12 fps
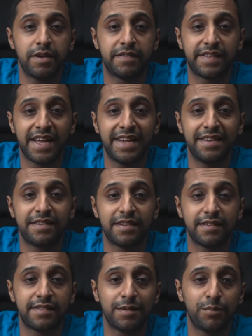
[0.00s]
It's that easy
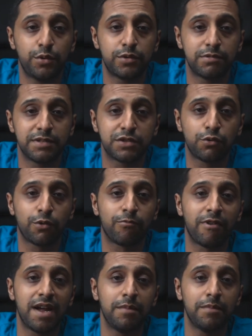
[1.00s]
and simple to install the
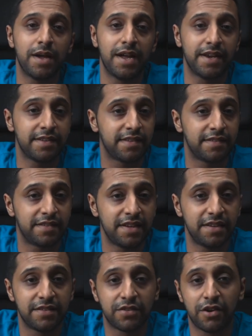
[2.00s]
RAM and
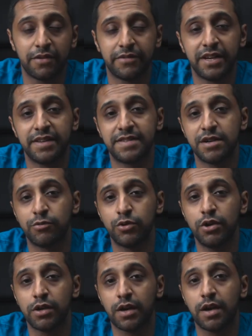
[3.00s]
SSD inside of an Intel
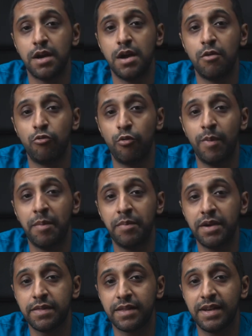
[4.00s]
NUC.
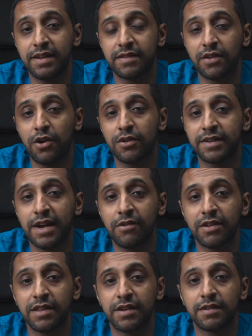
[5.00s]
Remember, the links are
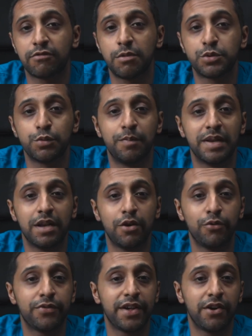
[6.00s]
down in the description
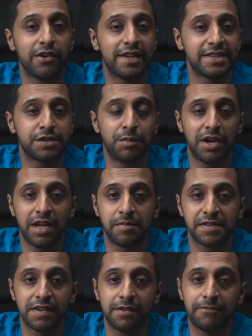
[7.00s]
below. They are linked to my
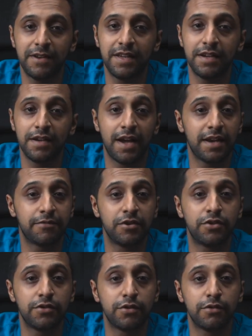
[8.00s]
Amazon affiliate. And if
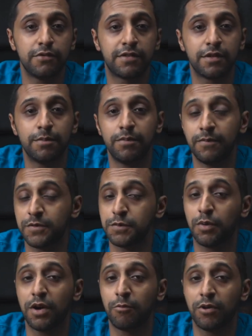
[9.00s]
you do use them to
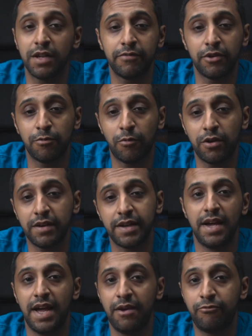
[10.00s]
buy whatever you
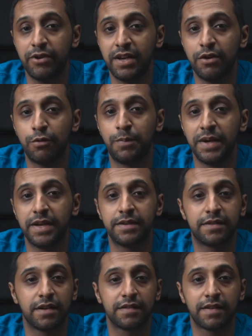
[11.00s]
want, every little
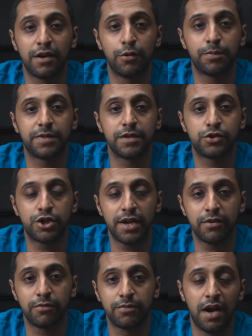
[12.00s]
bit does help the
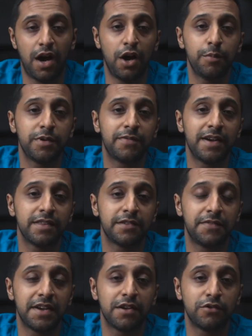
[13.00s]
channel. I hope you found this
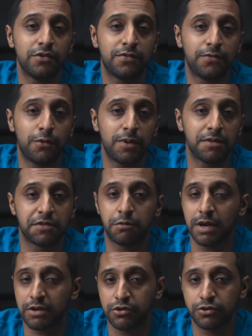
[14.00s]
video useful. It was a
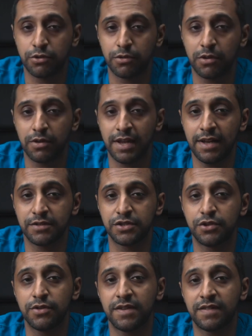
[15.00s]
quick tutorial on how to
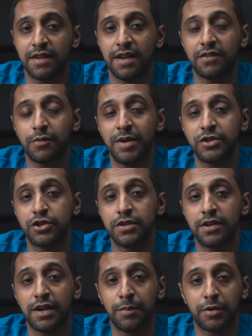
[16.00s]
do this. As I
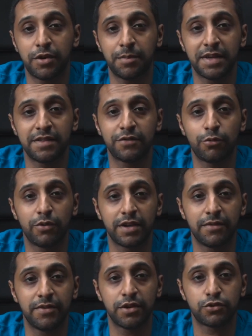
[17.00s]
mentioned, I am gonna be
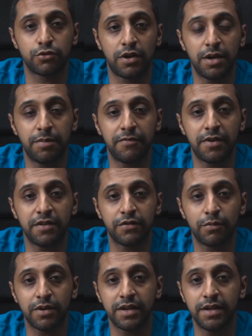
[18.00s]
installing a virtual
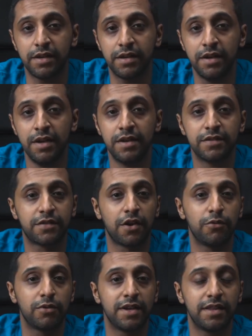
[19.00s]
hypervisor on here.
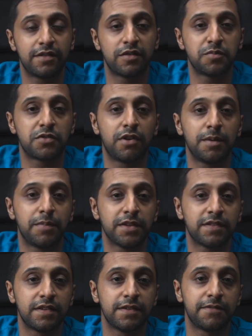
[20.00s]
So hit the subscribe
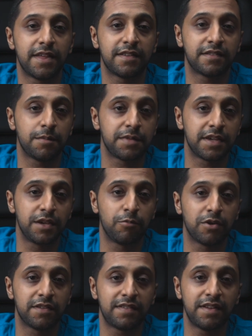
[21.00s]
button if that's something you
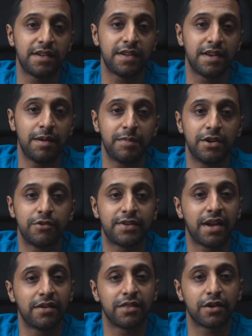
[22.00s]
wanna see. Let me know
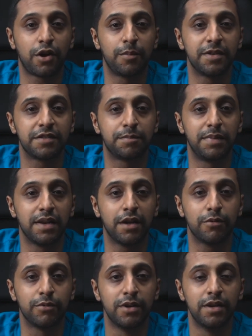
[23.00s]
down in the comments
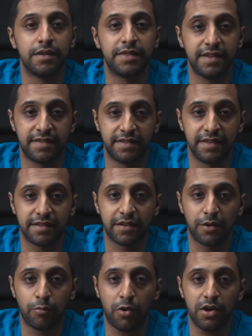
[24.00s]
below. This is
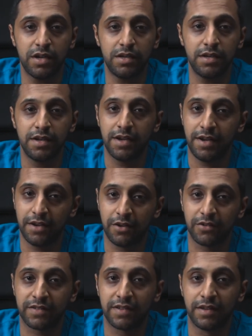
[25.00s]
Inside Wire, and
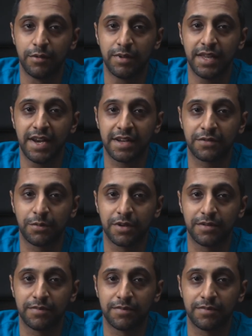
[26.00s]
I'll see you in the next one.